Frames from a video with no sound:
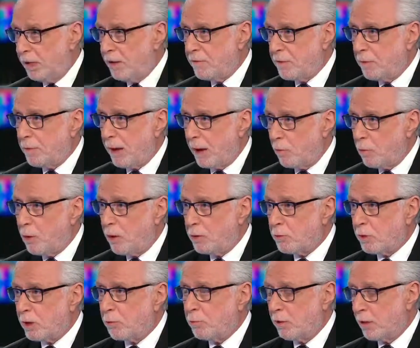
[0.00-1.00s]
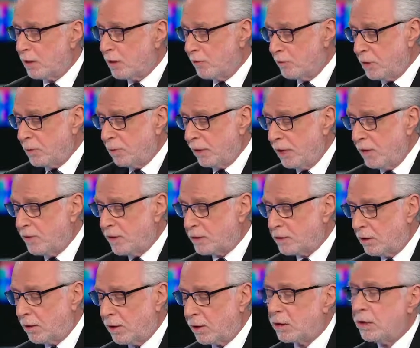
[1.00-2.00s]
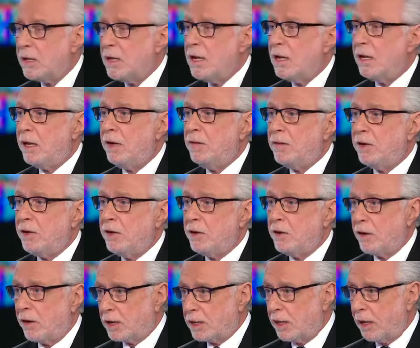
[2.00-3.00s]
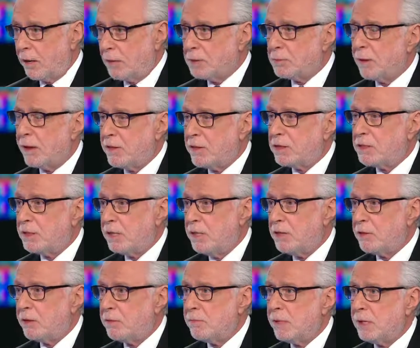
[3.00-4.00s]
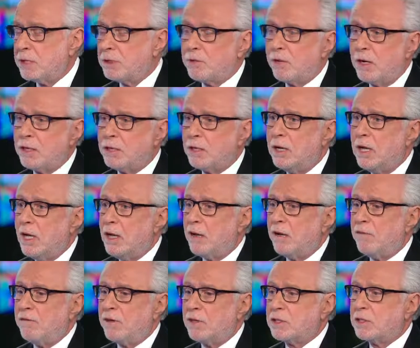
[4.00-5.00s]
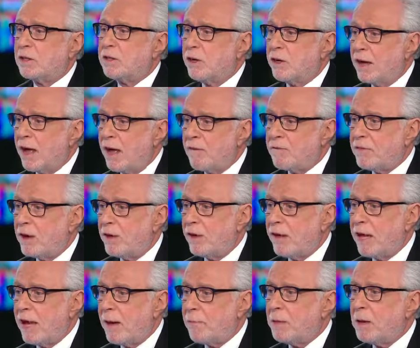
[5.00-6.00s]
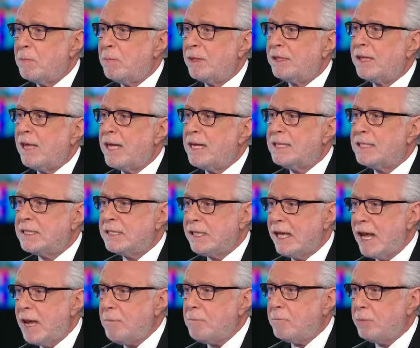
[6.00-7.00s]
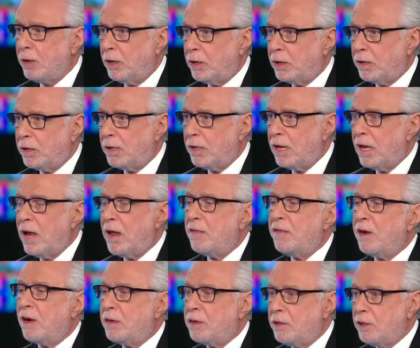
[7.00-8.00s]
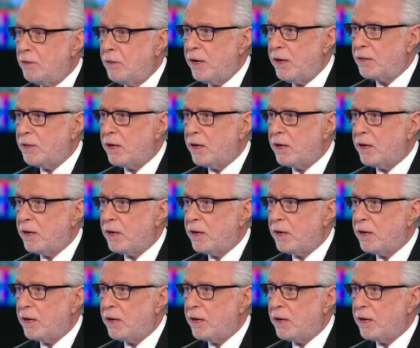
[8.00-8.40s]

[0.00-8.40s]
the Bob Woodward book, if you believe this article in the New York Times by the senior administration official. They're not very happy, but they stay put. Right. They're doing their